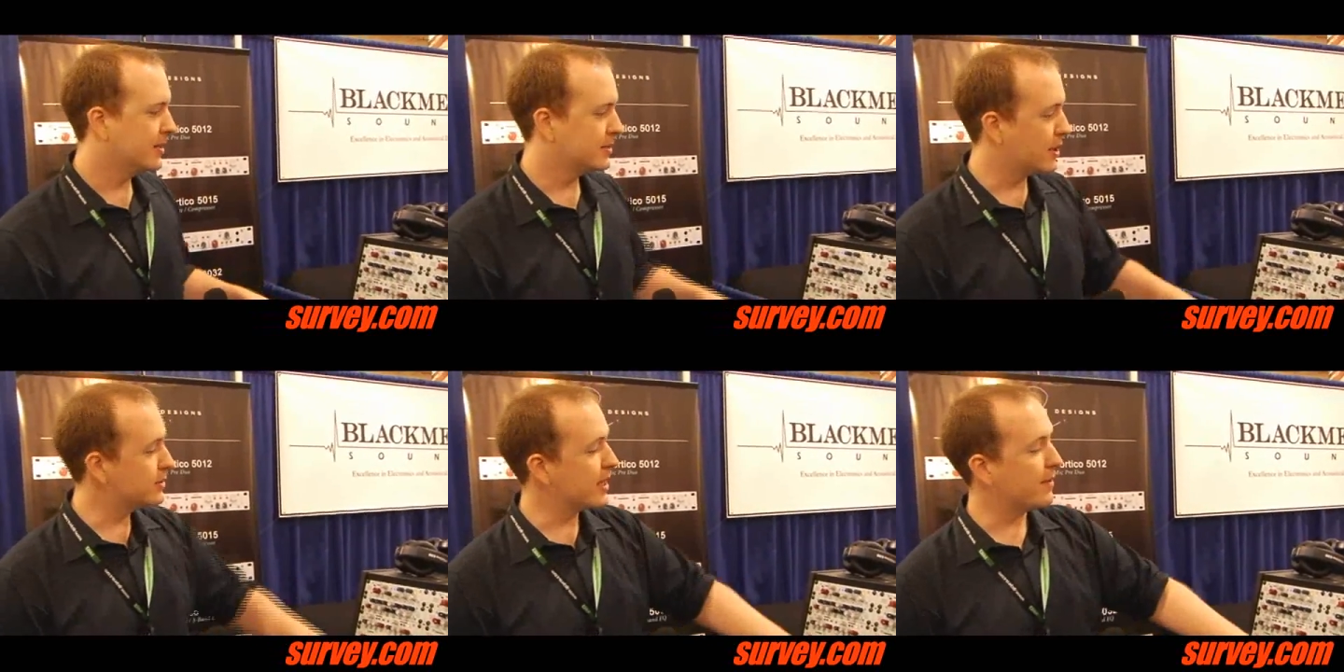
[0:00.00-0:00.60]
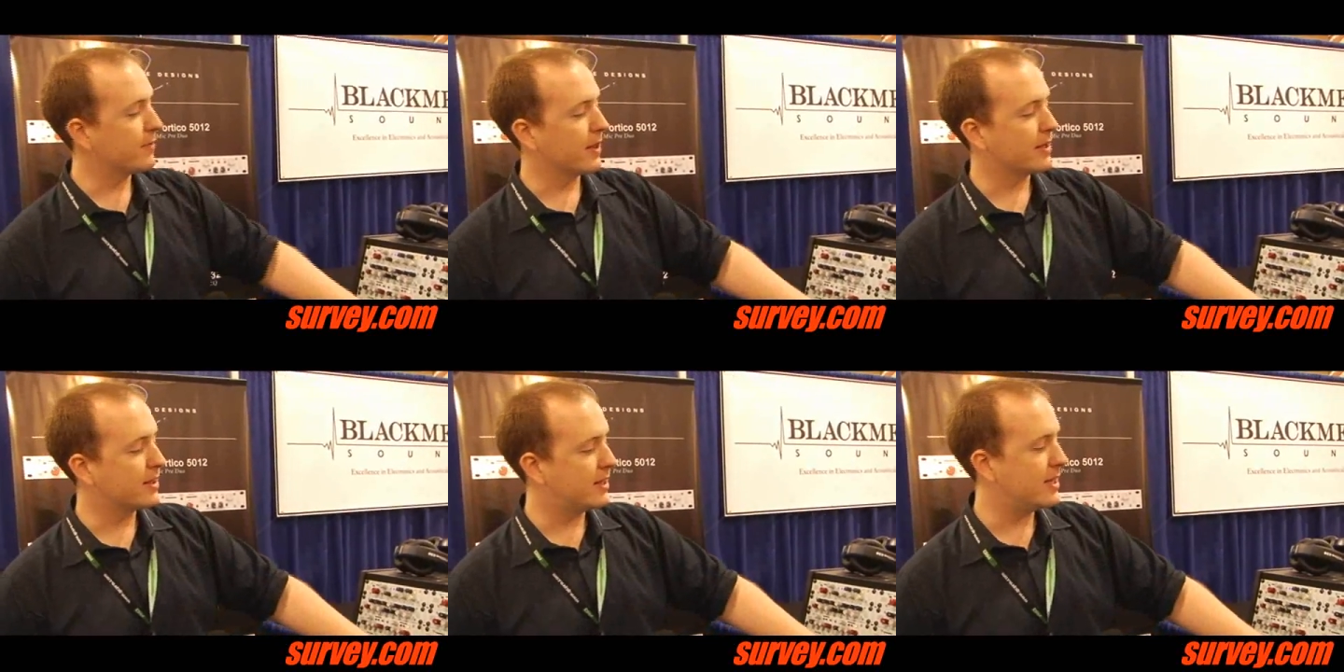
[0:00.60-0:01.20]
So say for
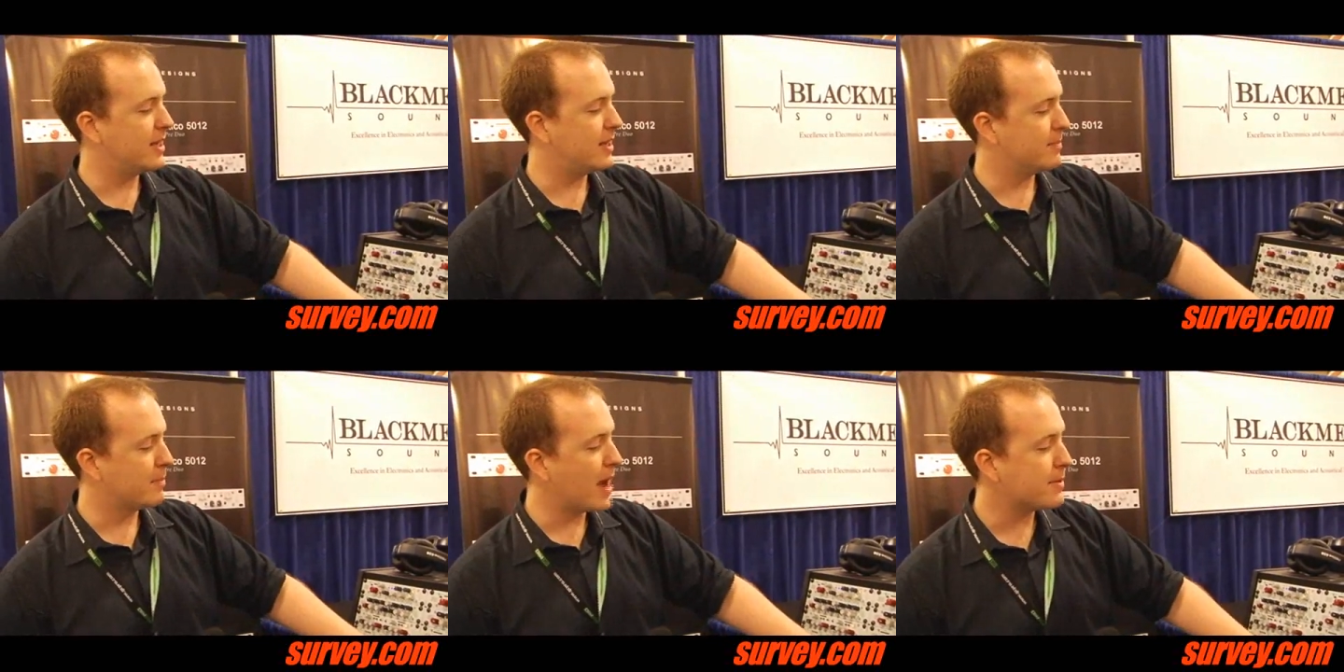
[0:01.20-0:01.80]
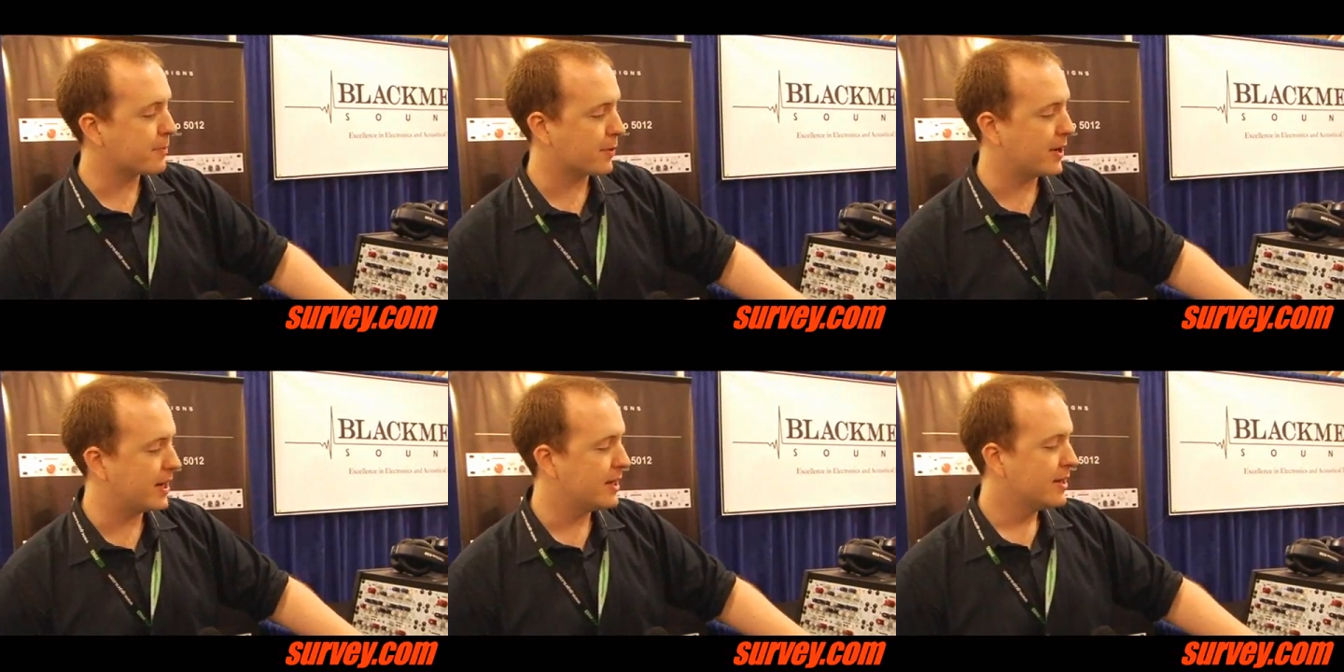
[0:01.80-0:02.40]
like the mic
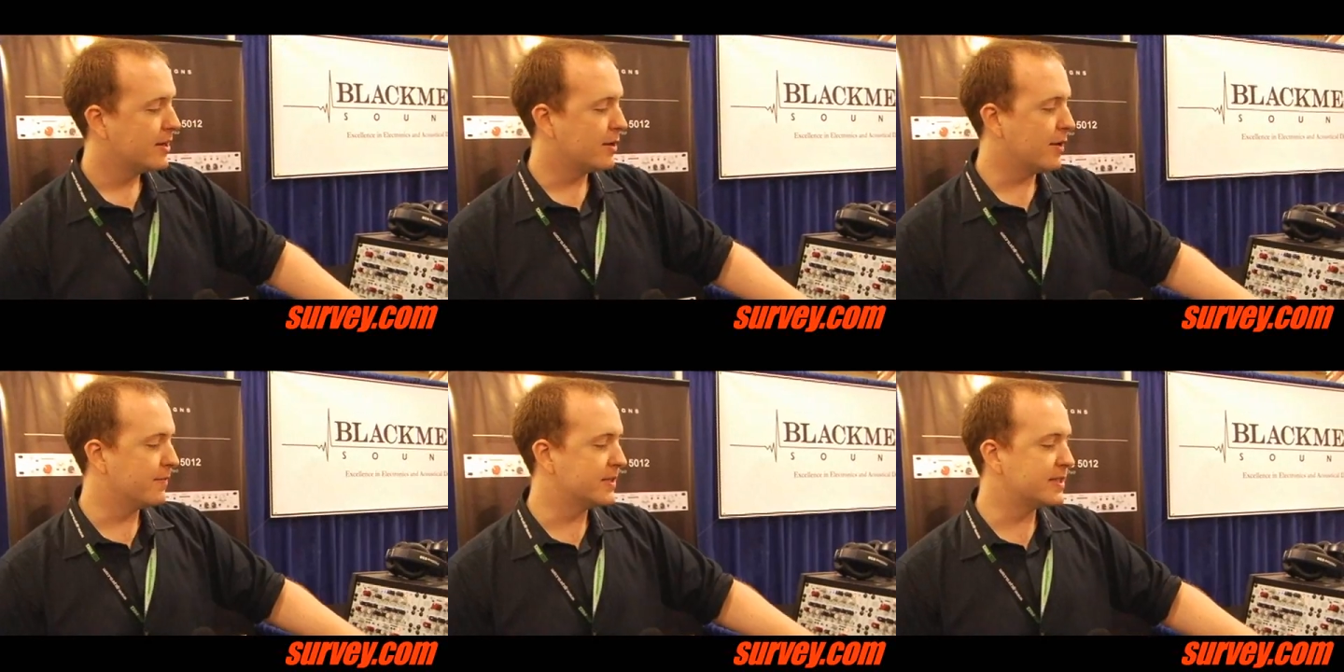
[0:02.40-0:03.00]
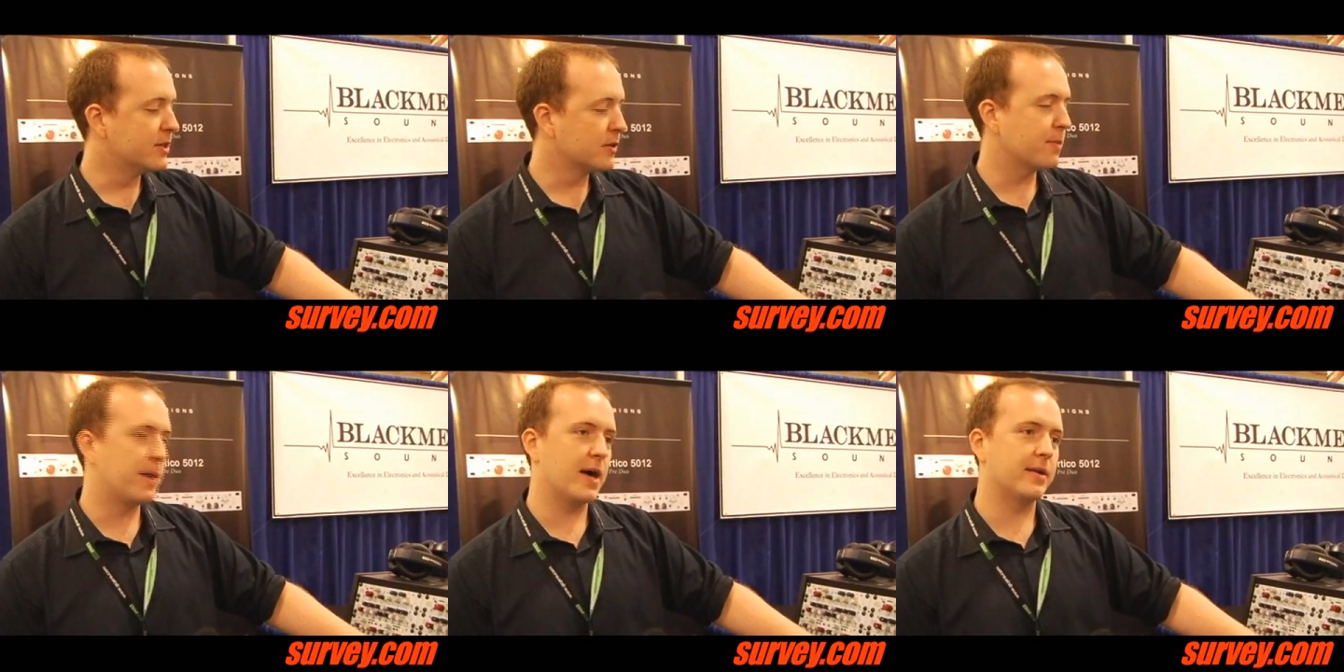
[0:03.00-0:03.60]
pre, you have the silk
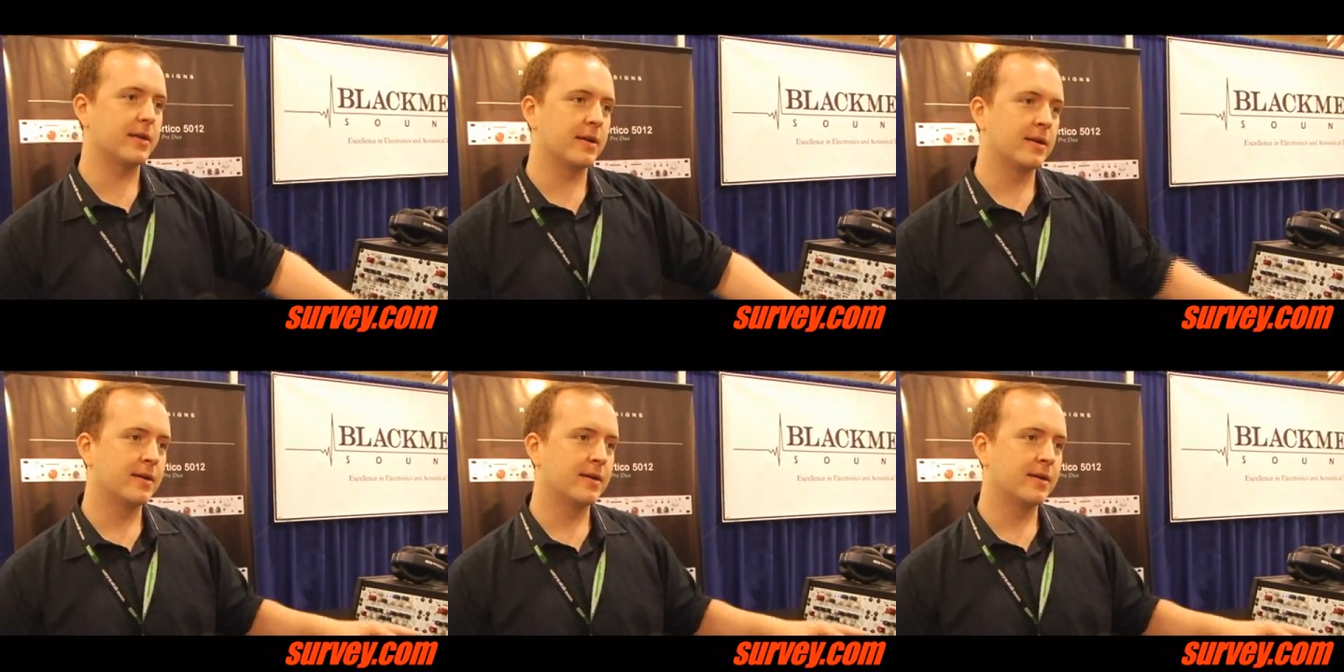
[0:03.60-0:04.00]
button,